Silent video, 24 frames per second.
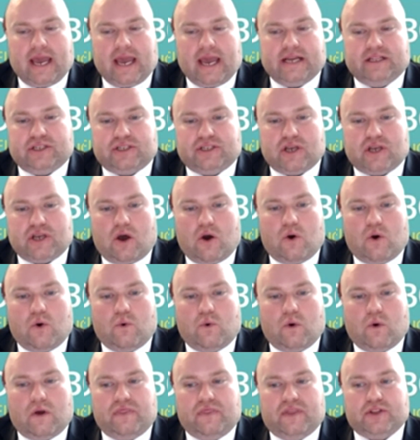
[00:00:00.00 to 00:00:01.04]
And
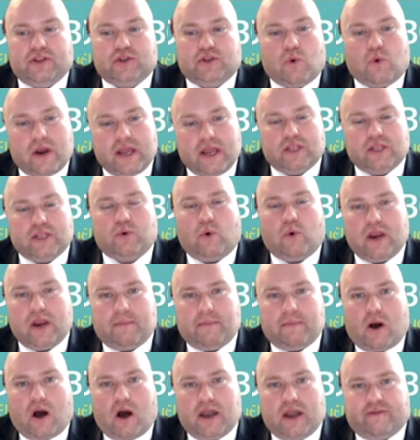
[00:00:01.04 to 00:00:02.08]
so the 2020
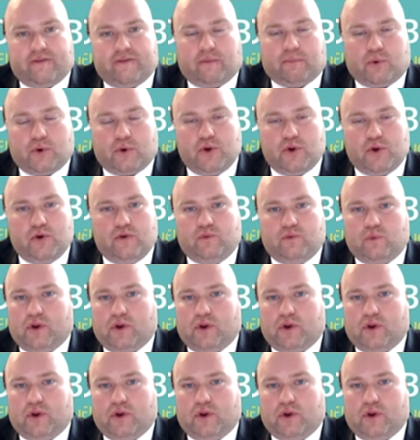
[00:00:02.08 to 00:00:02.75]
bond, if approved,